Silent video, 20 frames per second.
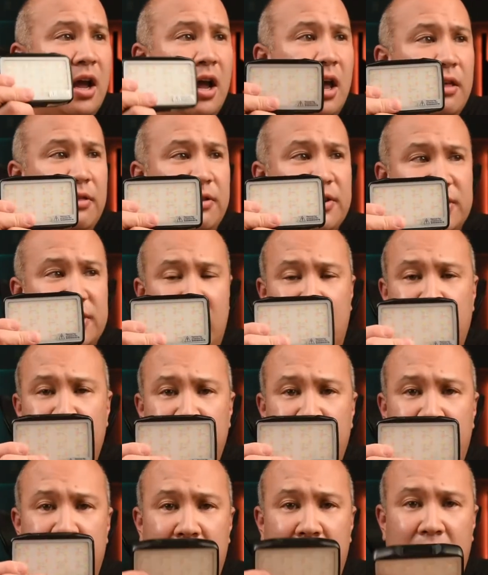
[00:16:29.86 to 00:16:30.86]
This guy over
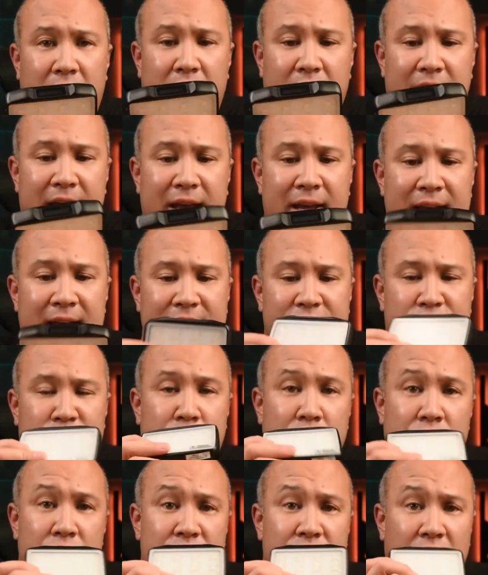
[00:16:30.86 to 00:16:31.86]
here is
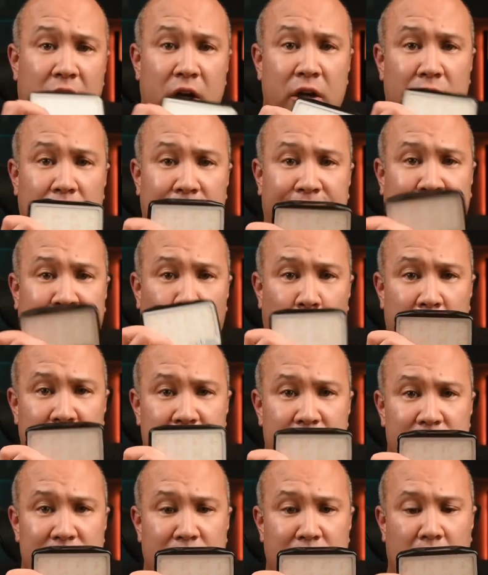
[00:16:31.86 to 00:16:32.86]
just under 4
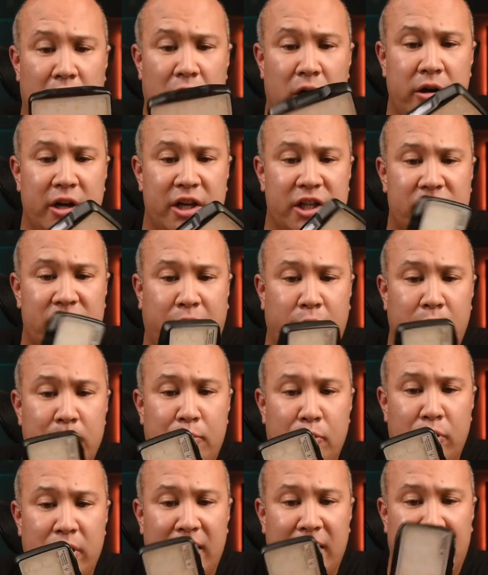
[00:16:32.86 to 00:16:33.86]
inches long. It's
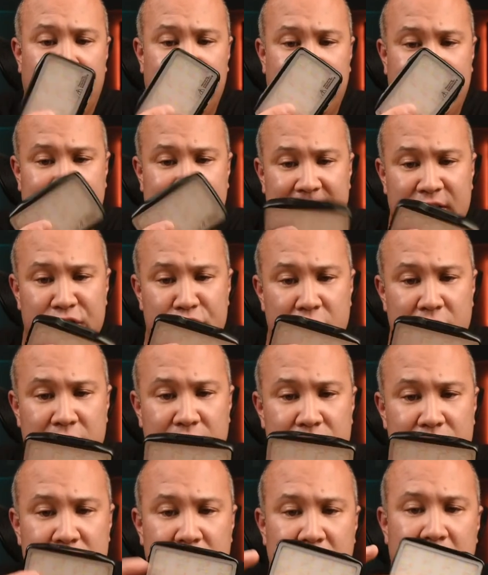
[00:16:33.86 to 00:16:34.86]
3.9
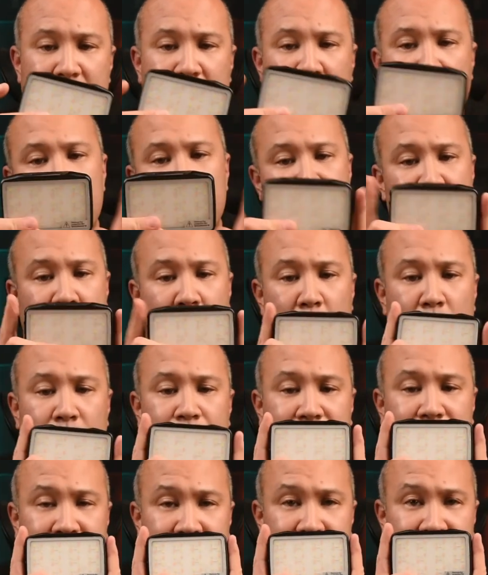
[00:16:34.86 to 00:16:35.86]
inches. So
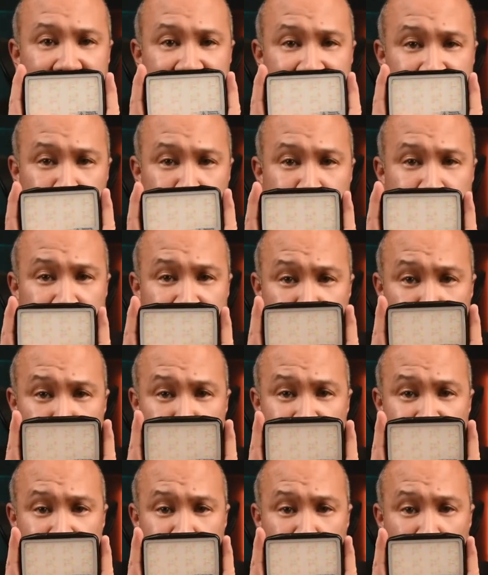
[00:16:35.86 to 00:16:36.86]
it's a pretty
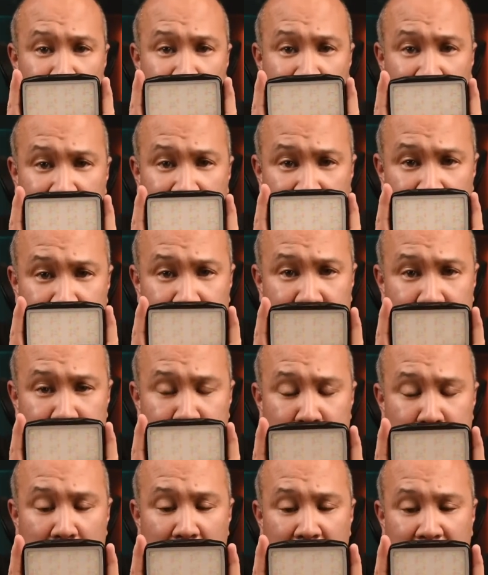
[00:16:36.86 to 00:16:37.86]
small light,
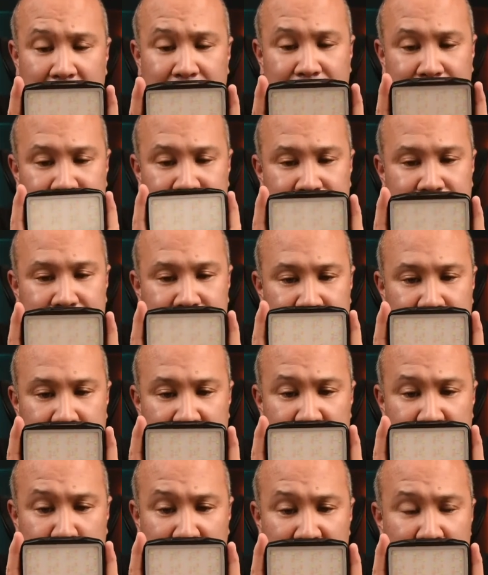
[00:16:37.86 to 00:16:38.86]
but
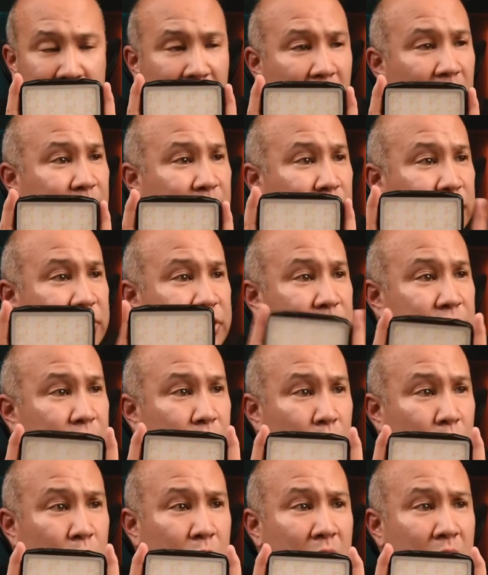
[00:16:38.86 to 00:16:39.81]
it's pretty powerful too.